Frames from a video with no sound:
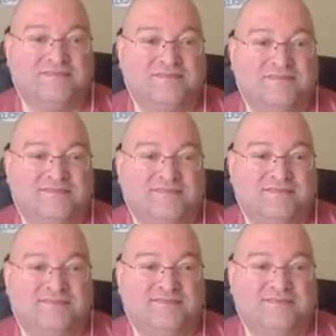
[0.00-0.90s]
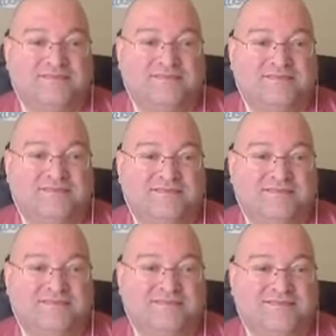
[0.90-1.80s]

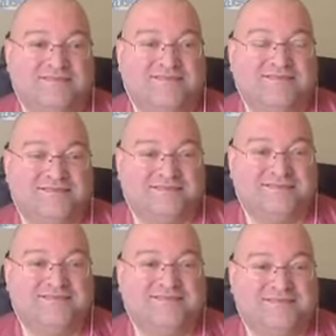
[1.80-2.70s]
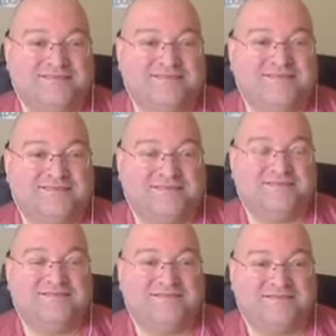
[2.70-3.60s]

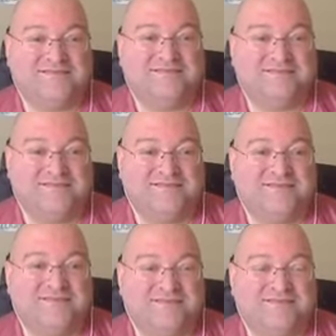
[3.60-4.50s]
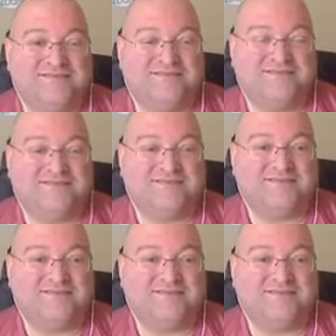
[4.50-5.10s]
The person shown says nothing.